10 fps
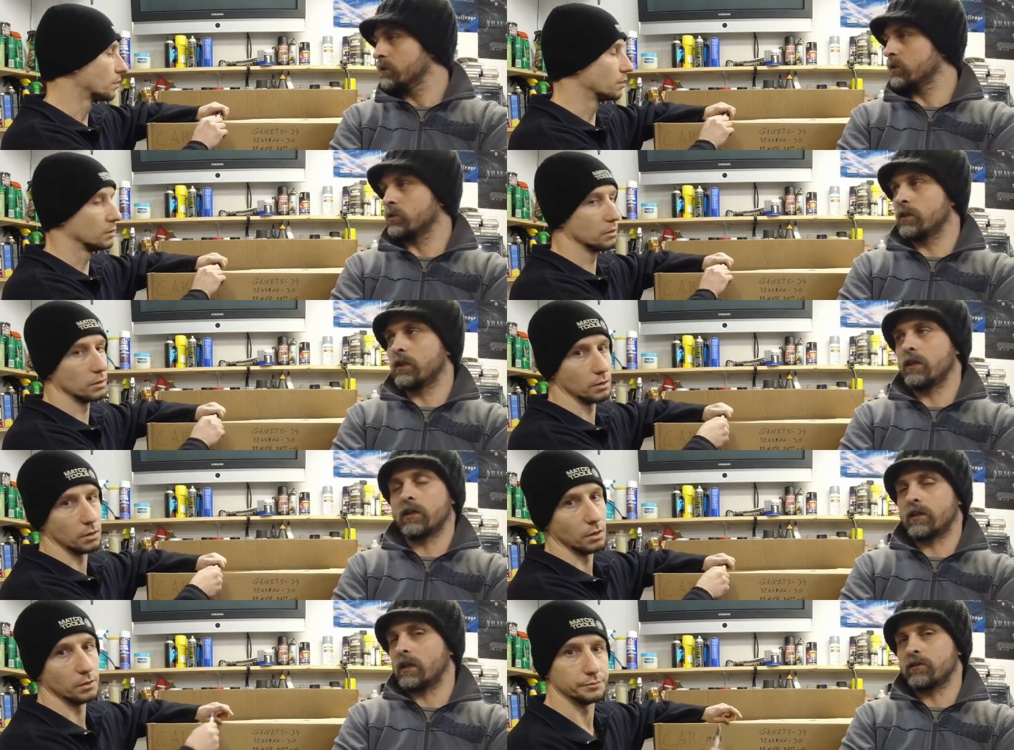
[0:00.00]
Speaker 1: So they are
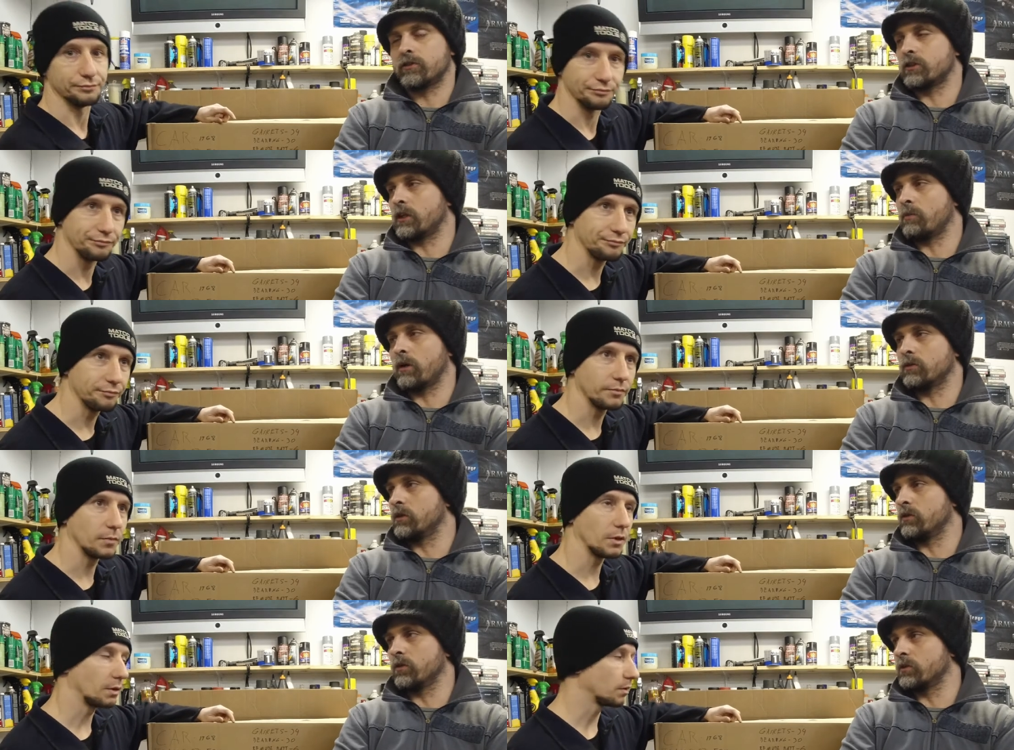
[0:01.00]
not concerned about you
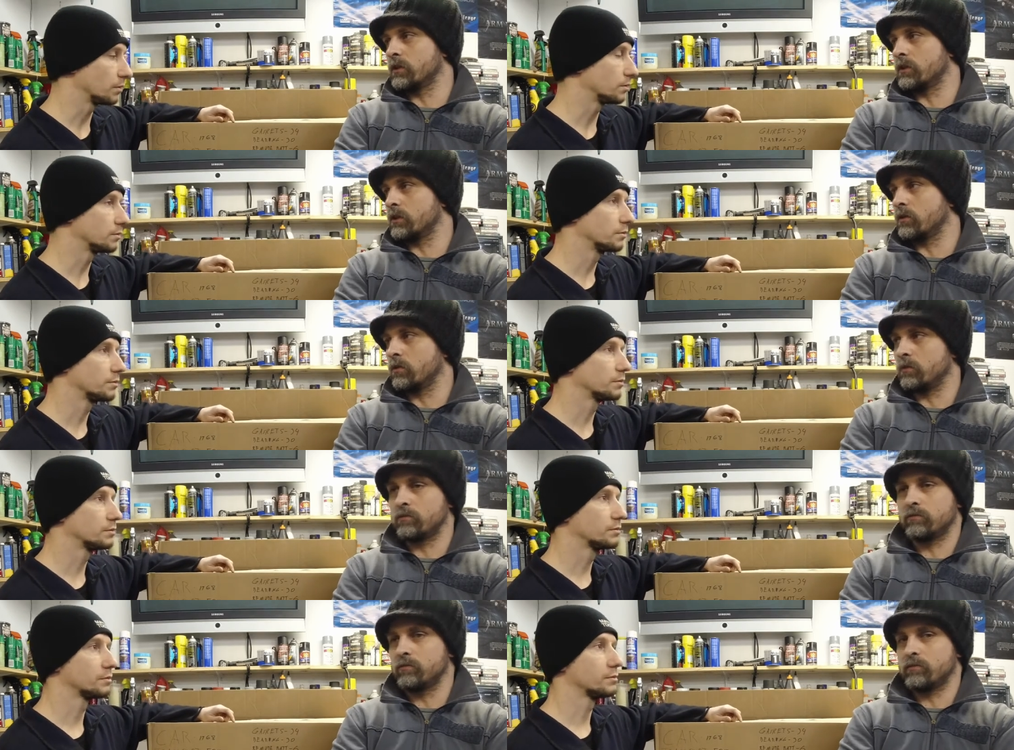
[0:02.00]
know the
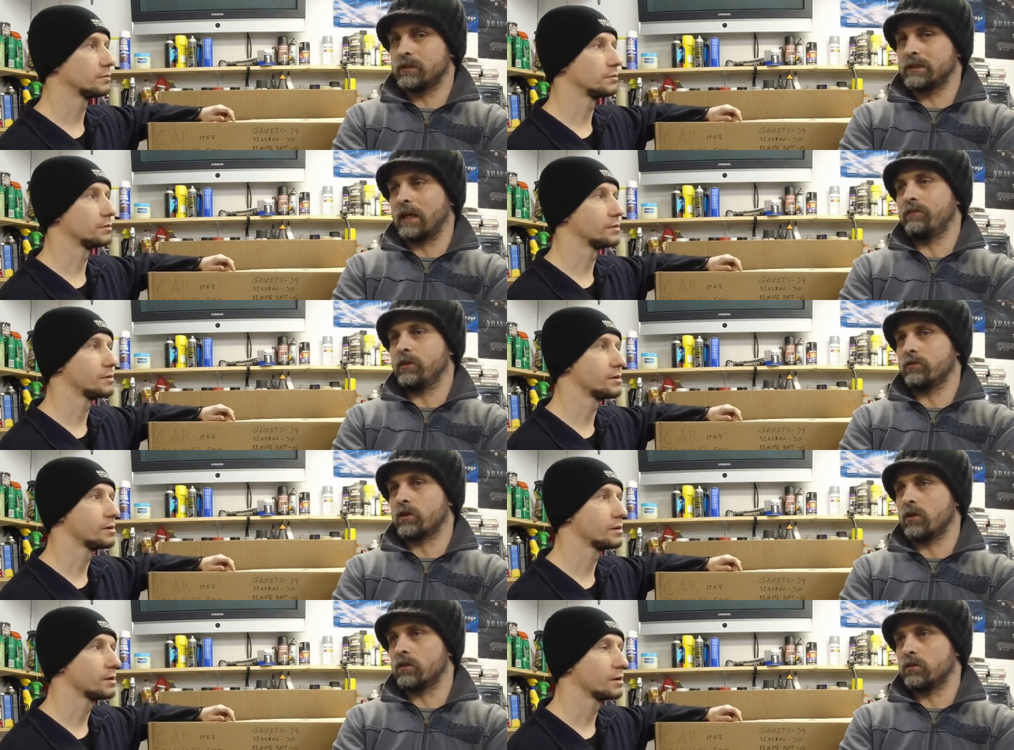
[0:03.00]
safety of the
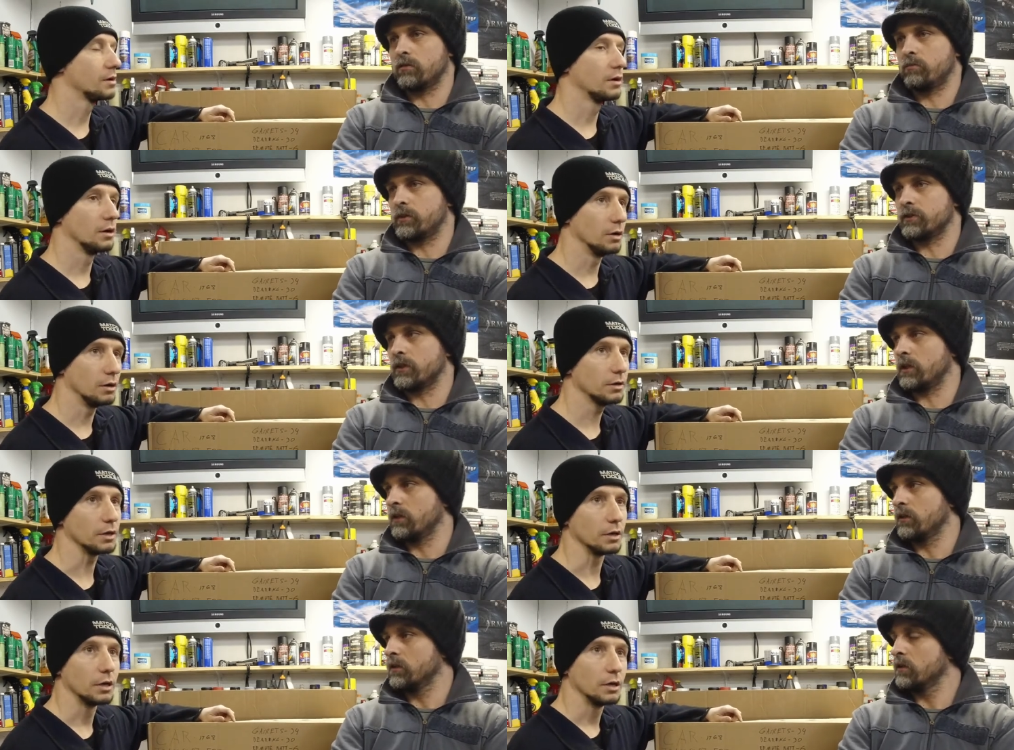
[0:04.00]
car per se.
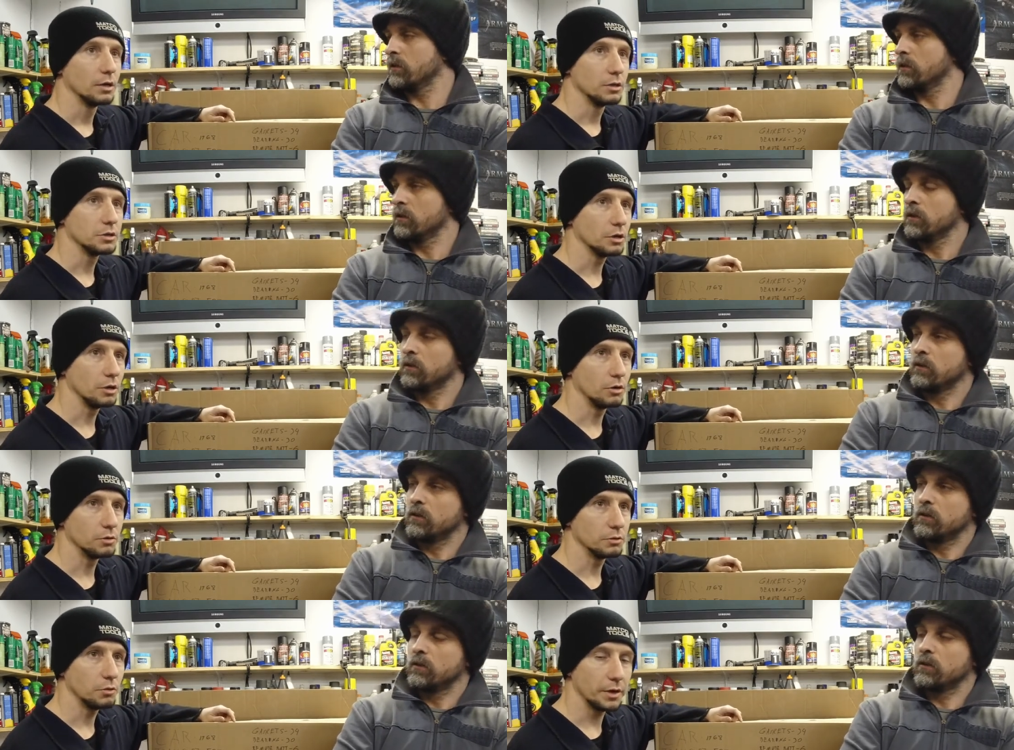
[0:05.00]
Okay.
Speaker 2: So
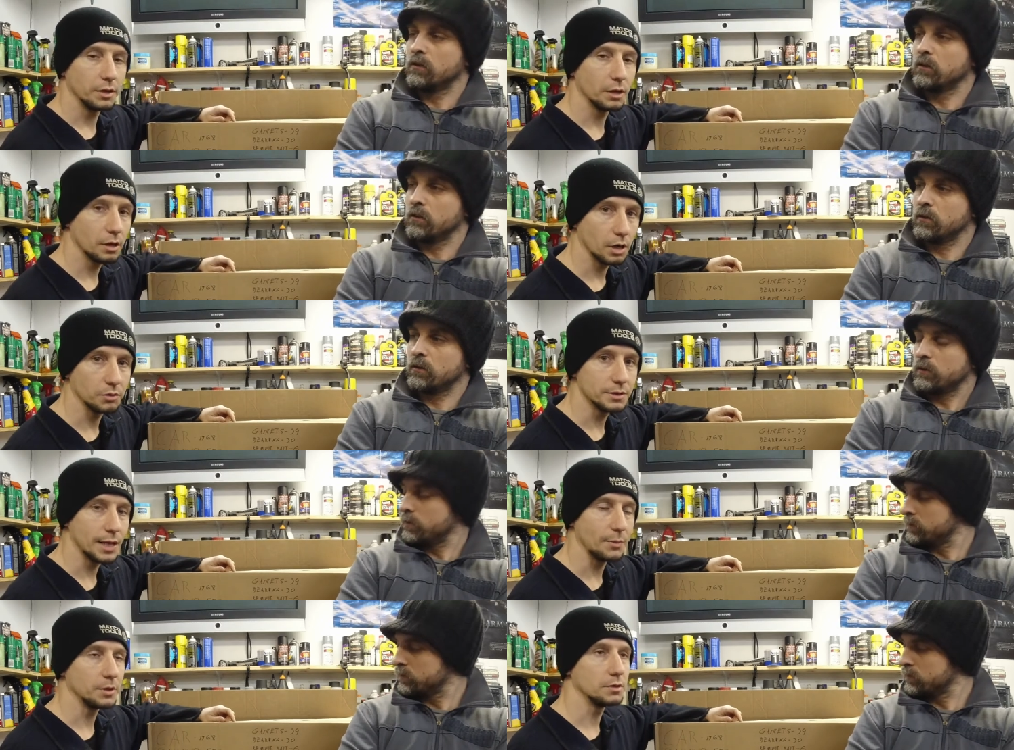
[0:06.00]
the way the car was
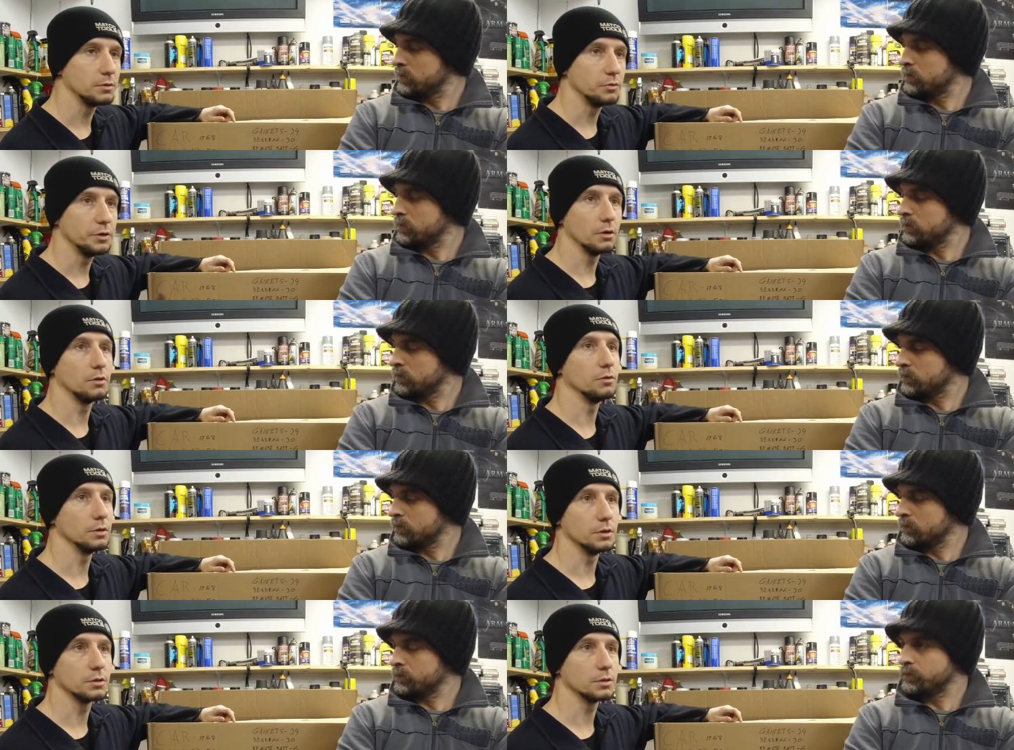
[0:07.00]
damaged, we know
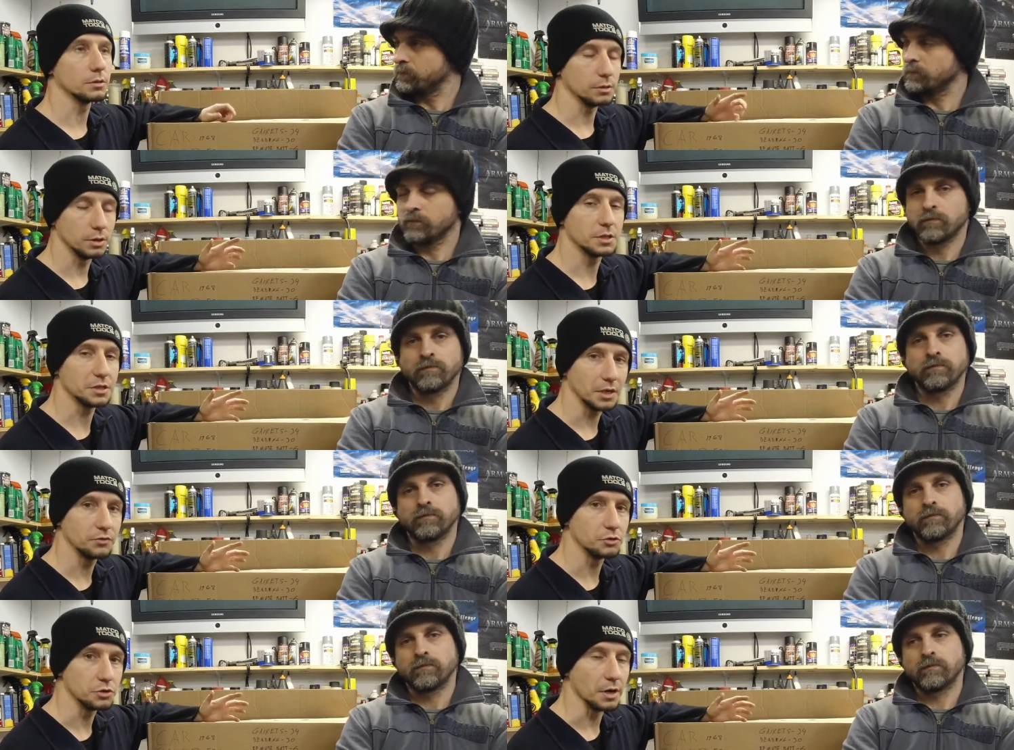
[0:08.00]
it's it's safe to
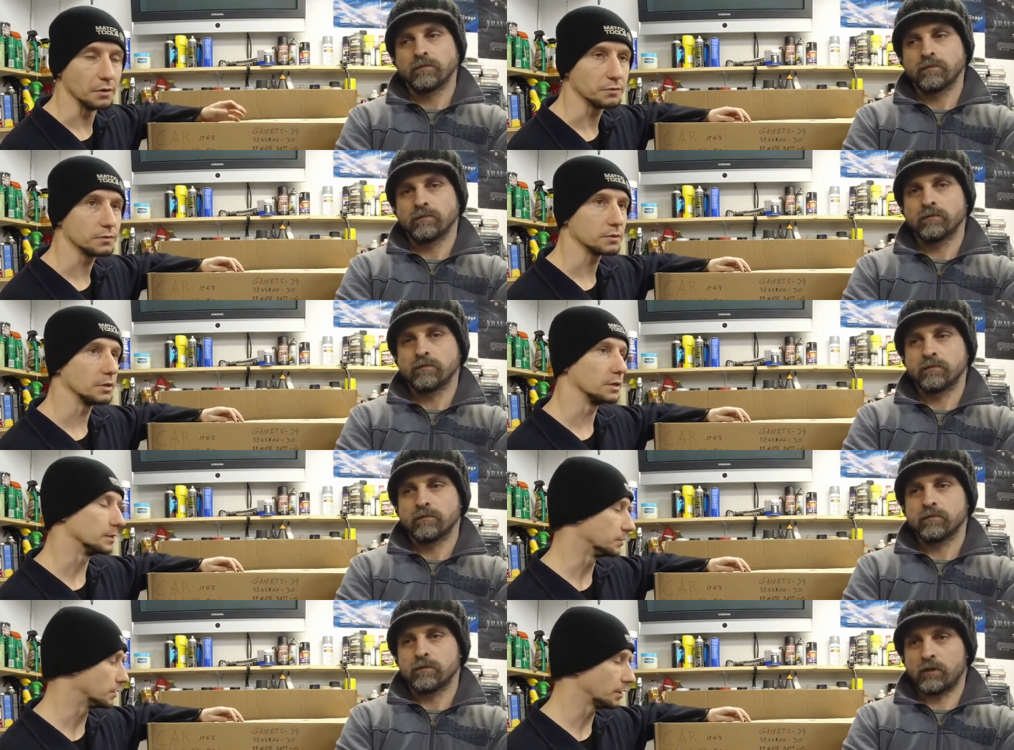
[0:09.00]
drive. Uh,
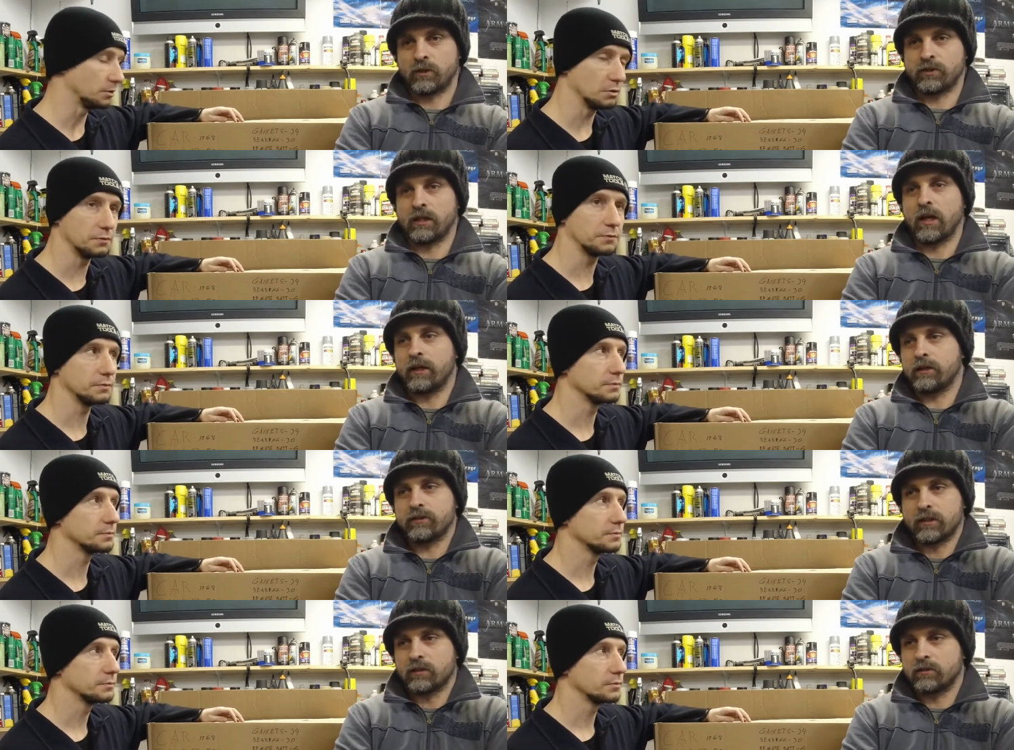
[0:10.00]
okay. It's no, aligned. It's
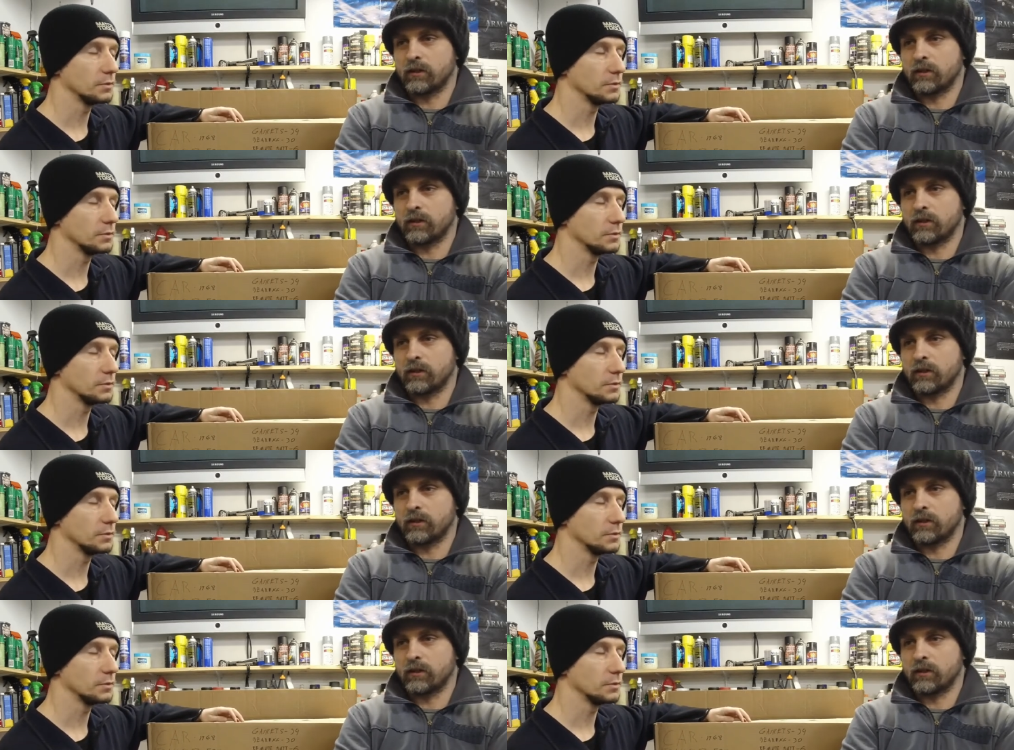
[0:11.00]
not.